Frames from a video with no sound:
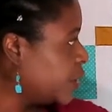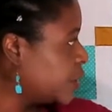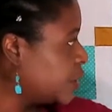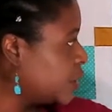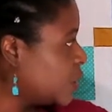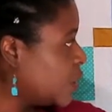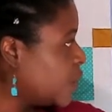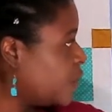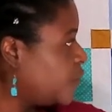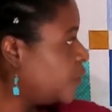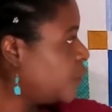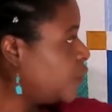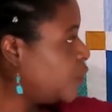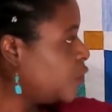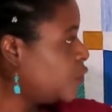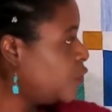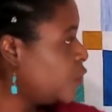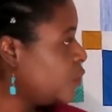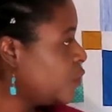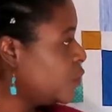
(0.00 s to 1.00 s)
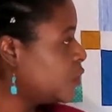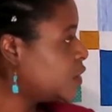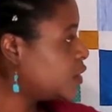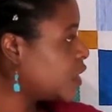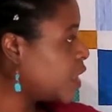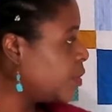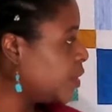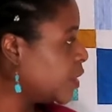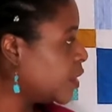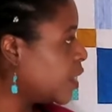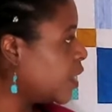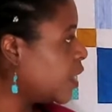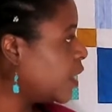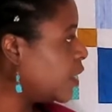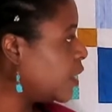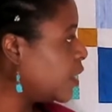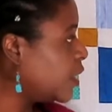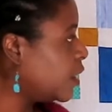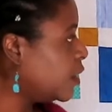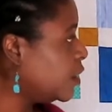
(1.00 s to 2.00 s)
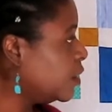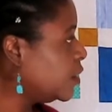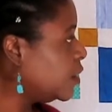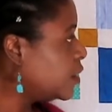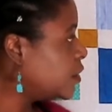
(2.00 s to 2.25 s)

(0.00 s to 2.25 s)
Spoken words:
So if you use double color,